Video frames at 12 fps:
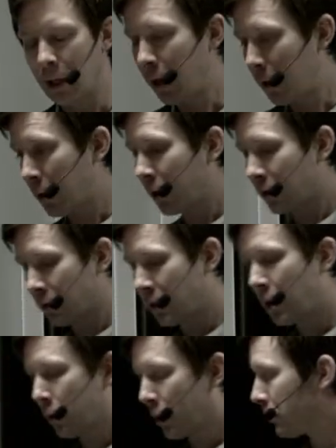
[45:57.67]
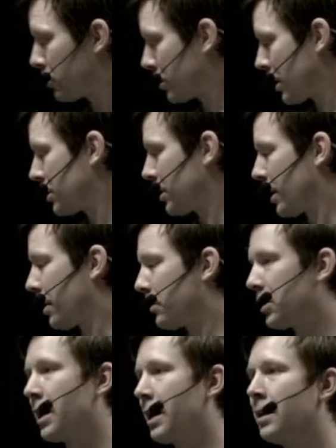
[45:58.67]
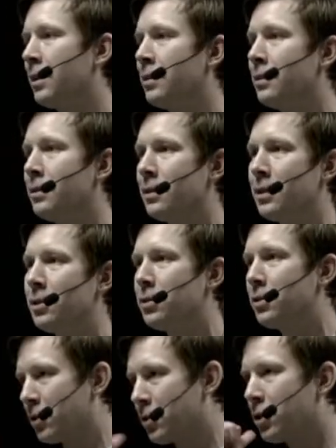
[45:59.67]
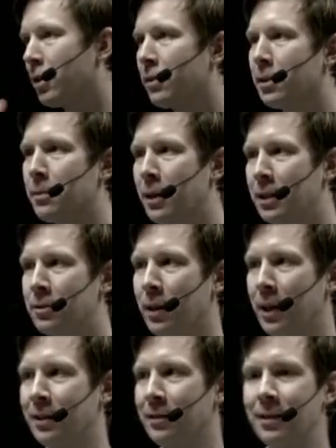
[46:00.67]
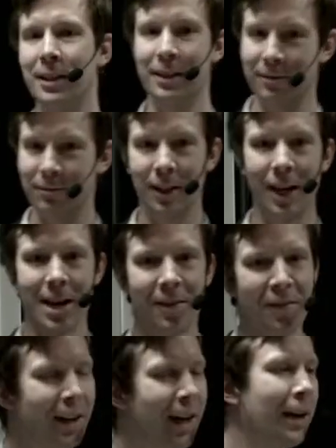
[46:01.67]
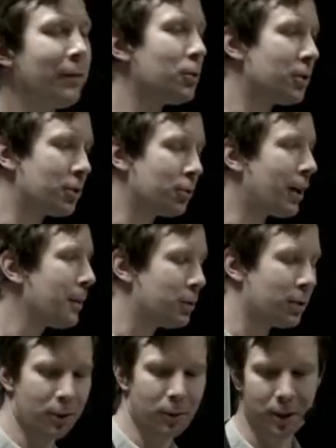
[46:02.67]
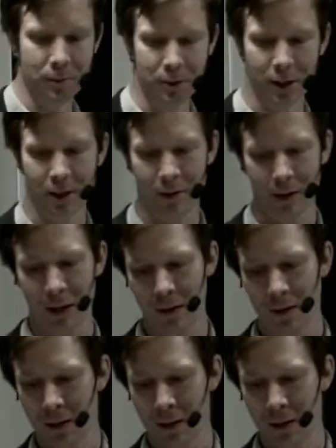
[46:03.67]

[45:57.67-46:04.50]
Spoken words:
No, but I can see what I'm presenting over there. It just doesn't show on the big screen. Yeah, I have to describe to you what I'm showing you.